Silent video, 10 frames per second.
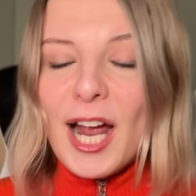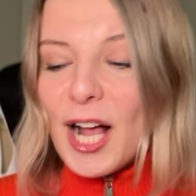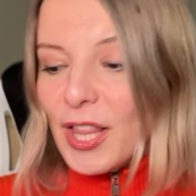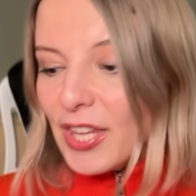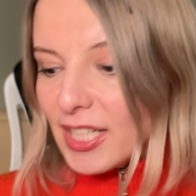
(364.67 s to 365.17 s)

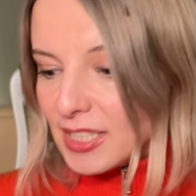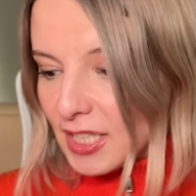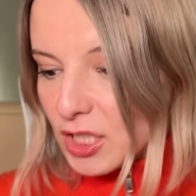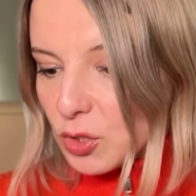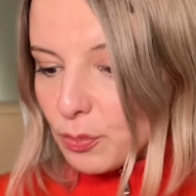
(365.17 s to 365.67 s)
And that
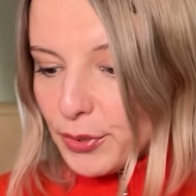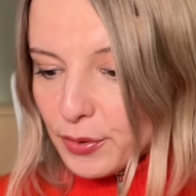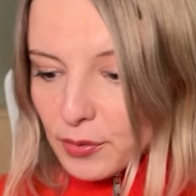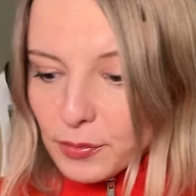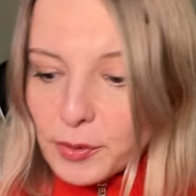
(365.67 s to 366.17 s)
is
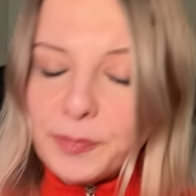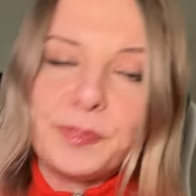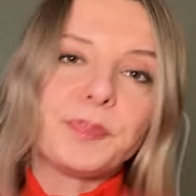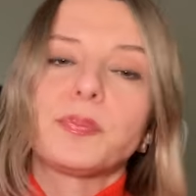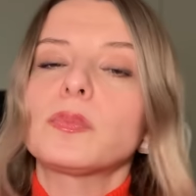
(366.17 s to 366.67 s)
beautiful.
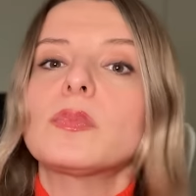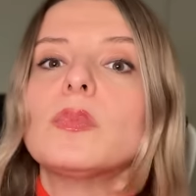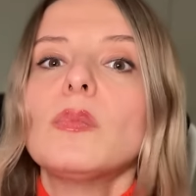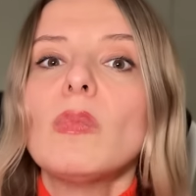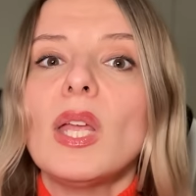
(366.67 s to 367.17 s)

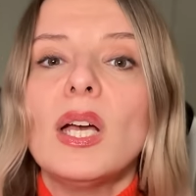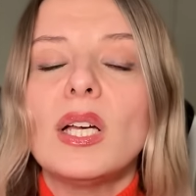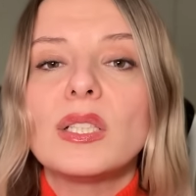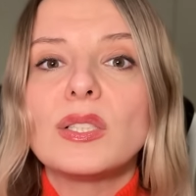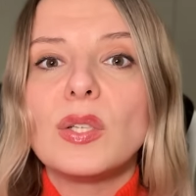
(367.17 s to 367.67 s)

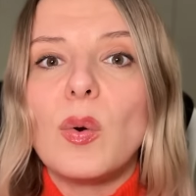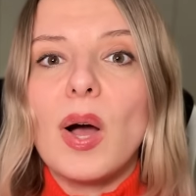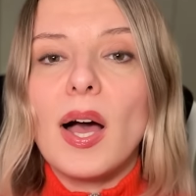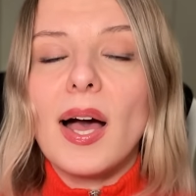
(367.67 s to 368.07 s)
So